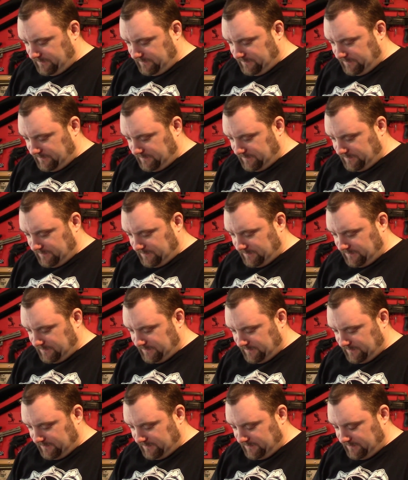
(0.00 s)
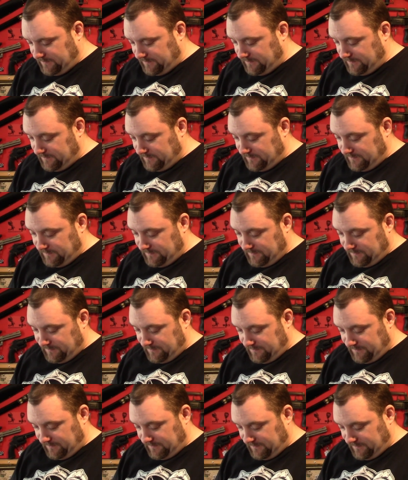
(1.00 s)

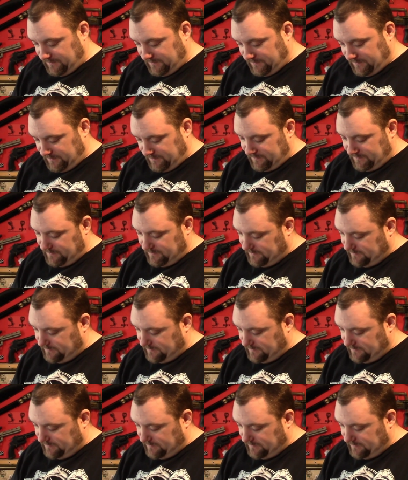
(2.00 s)
(silence)